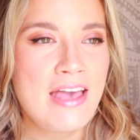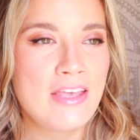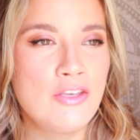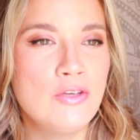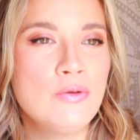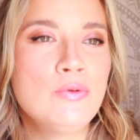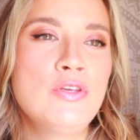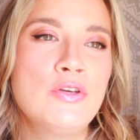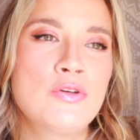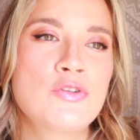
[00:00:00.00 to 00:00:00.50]

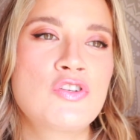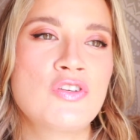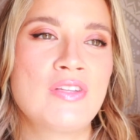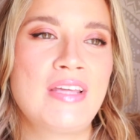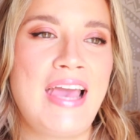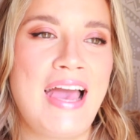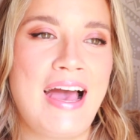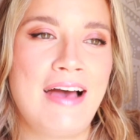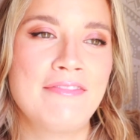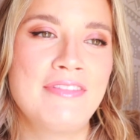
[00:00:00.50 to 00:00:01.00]
you
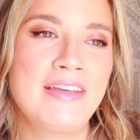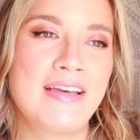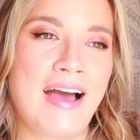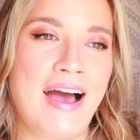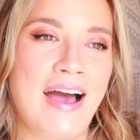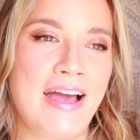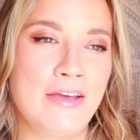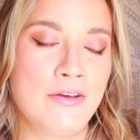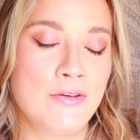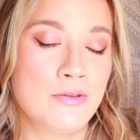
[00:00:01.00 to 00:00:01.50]
usually have the
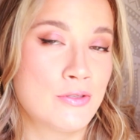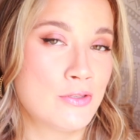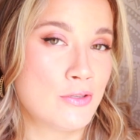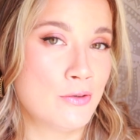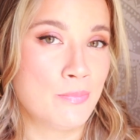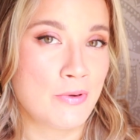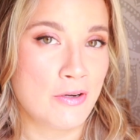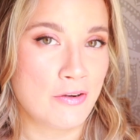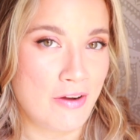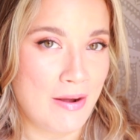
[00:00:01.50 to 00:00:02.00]
guy who's
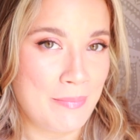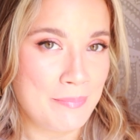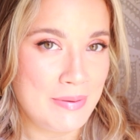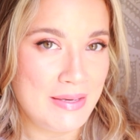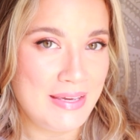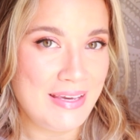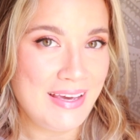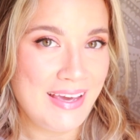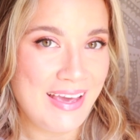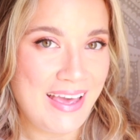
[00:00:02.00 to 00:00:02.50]
super
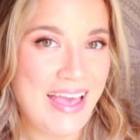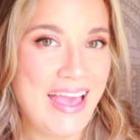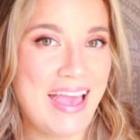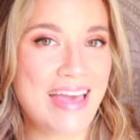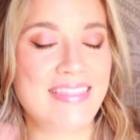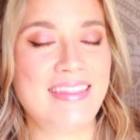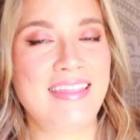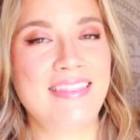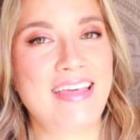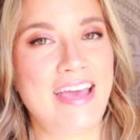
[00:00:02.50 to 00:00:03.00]
grumpy,
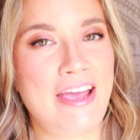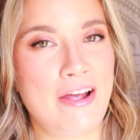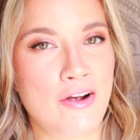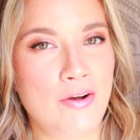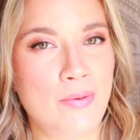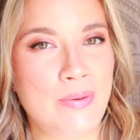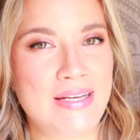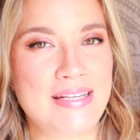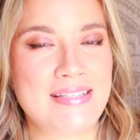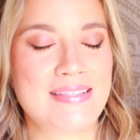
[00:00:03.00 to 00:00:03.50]
and then the
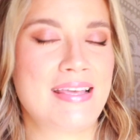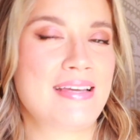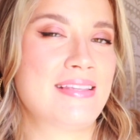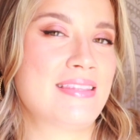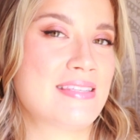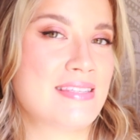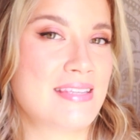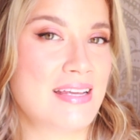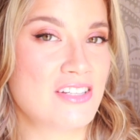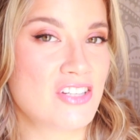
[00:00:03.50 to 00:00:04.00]
heroine is like
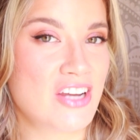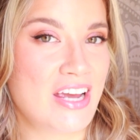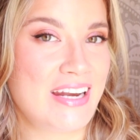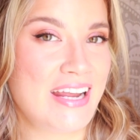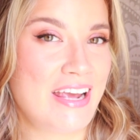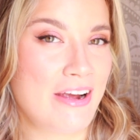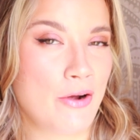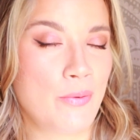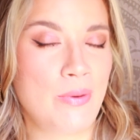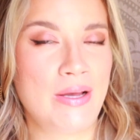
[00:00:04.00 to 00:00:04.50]
the sunshine
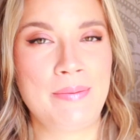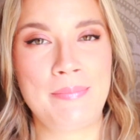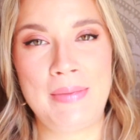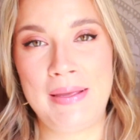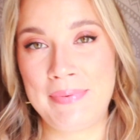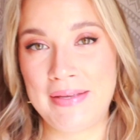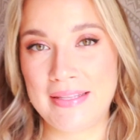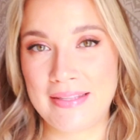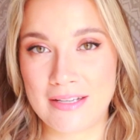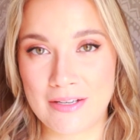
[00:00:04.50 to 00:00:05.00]
heroine,
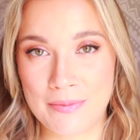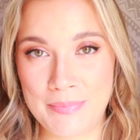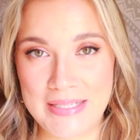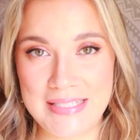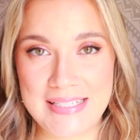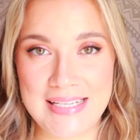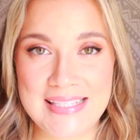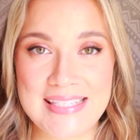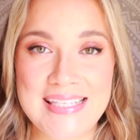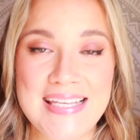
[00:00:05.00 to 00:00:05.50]
maybe a little
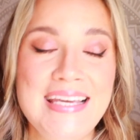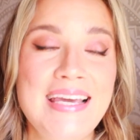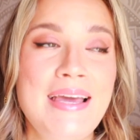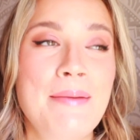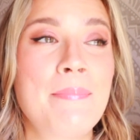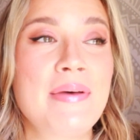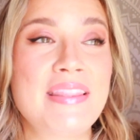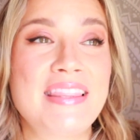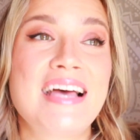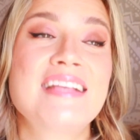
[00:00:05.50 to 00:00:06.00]
bit
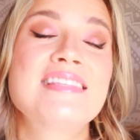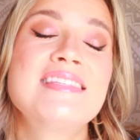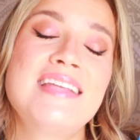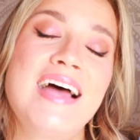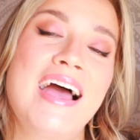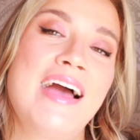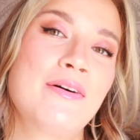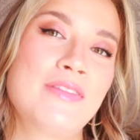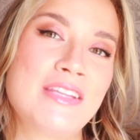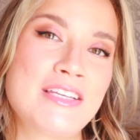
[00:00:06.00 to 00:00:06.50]
ditzy, but that's
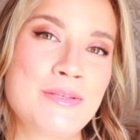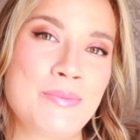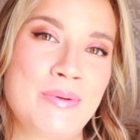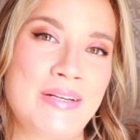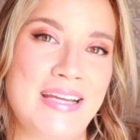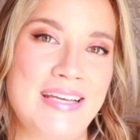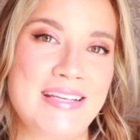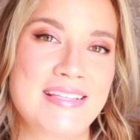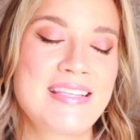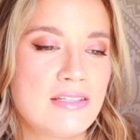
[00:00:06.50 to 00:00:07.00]
not how this
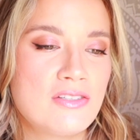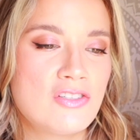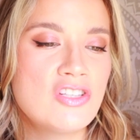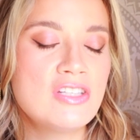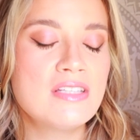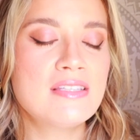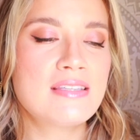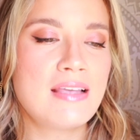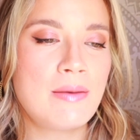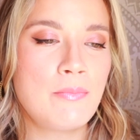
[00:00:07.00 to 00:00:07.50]
one is.
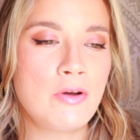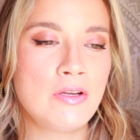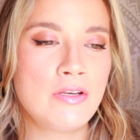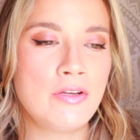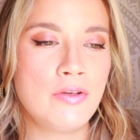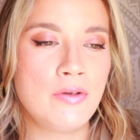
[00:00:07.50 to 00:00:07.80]
She's someone